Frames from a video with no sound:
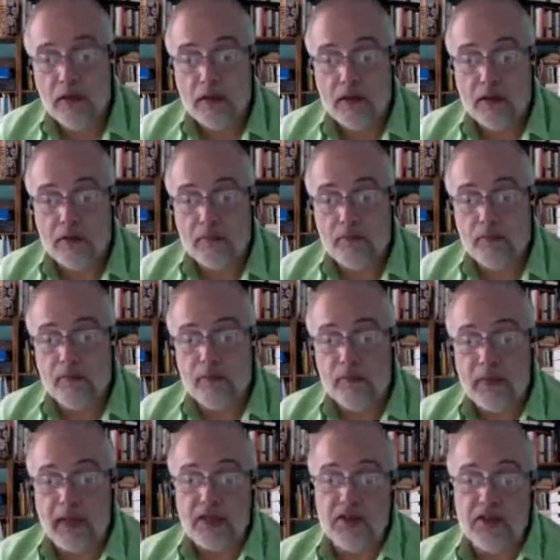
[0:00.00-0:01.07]

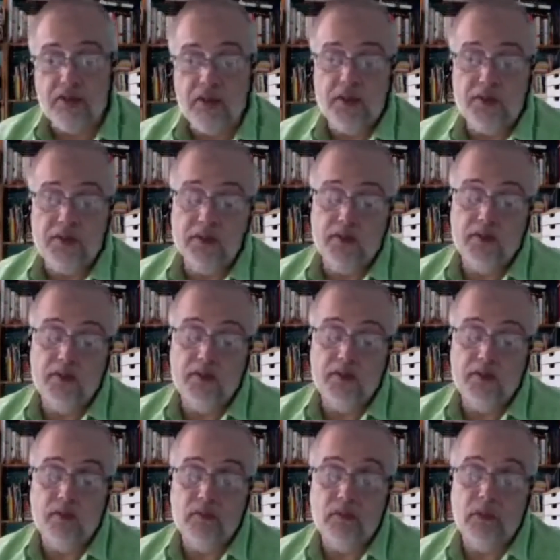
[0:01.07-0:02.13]
activists
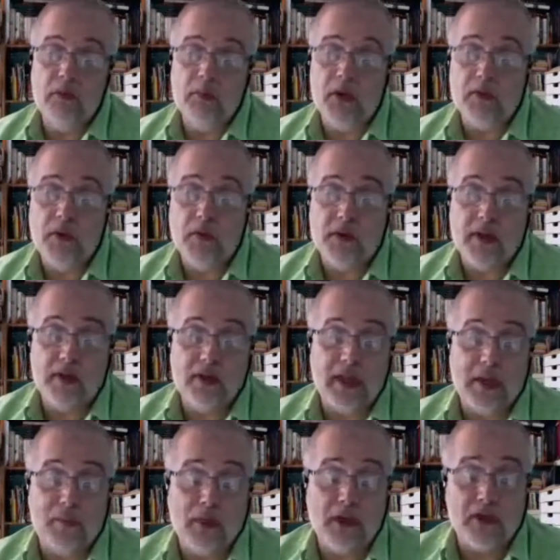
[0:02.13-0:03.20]
that have been involved in other
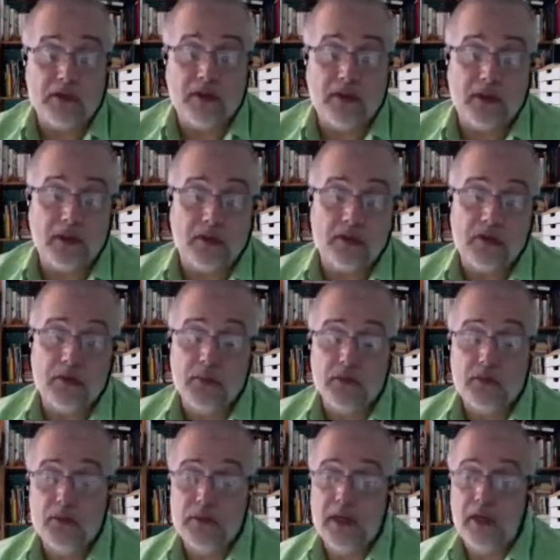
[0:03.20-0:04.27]
campaigns around the country
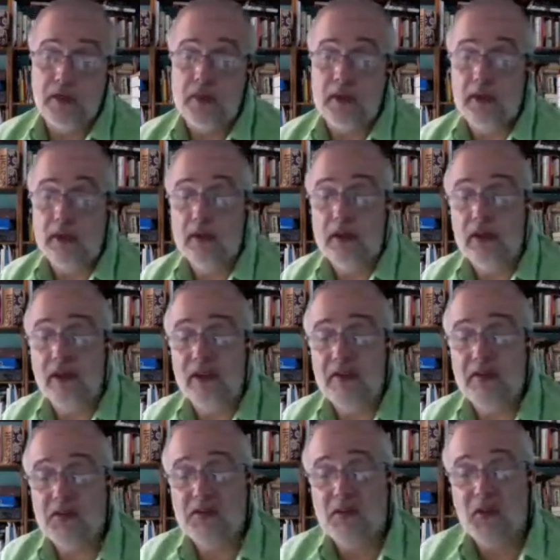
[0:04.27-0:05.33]
were down there
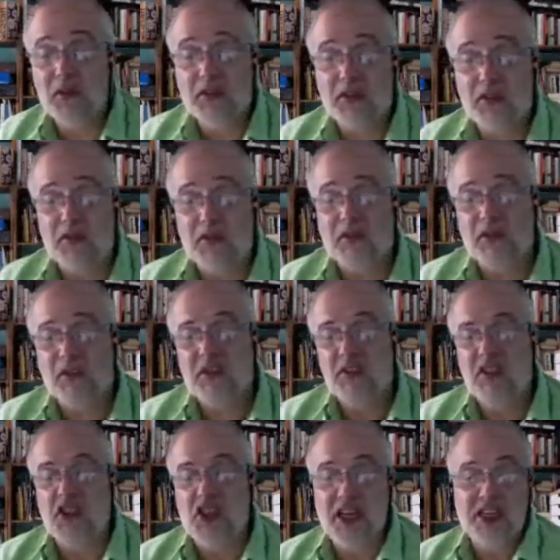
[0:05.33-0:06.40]
and trying to sort of
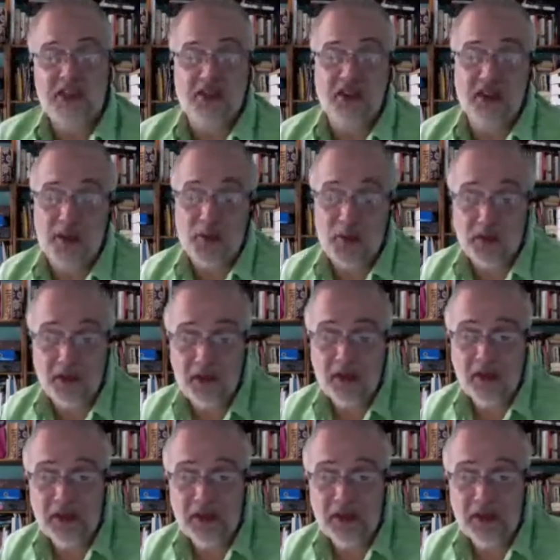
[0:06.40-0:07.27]
suggest that they were